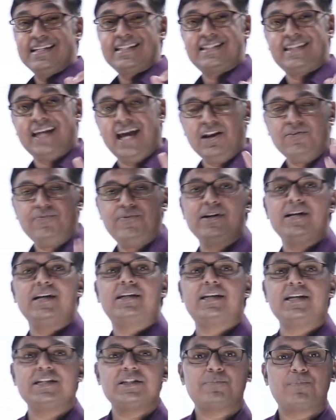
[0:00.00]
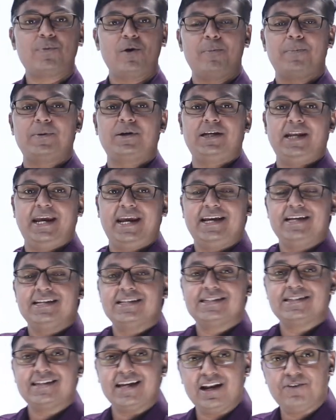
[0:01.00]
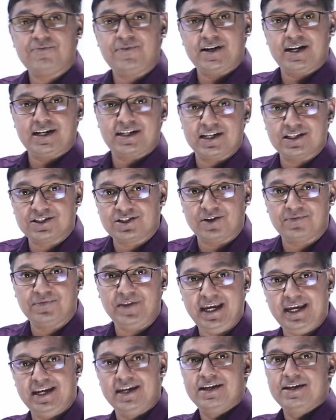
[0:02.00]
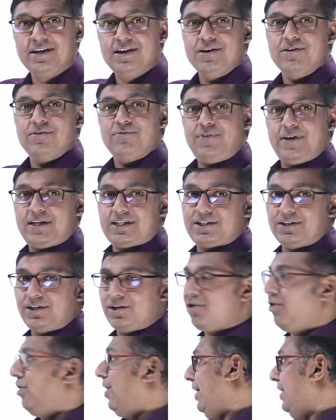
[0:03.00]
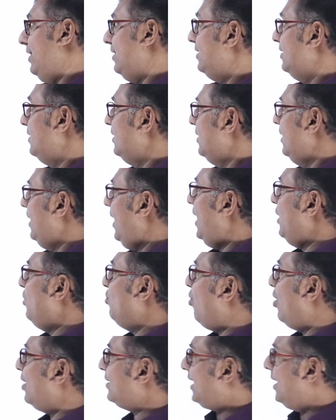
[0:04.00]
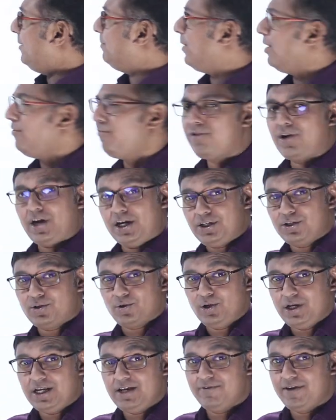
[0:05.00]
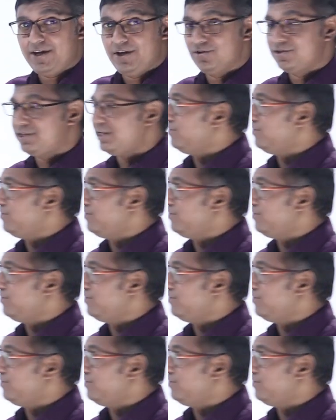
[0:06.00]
self-inductance property, self-inductance of the fixed coil. And what type of controlling we use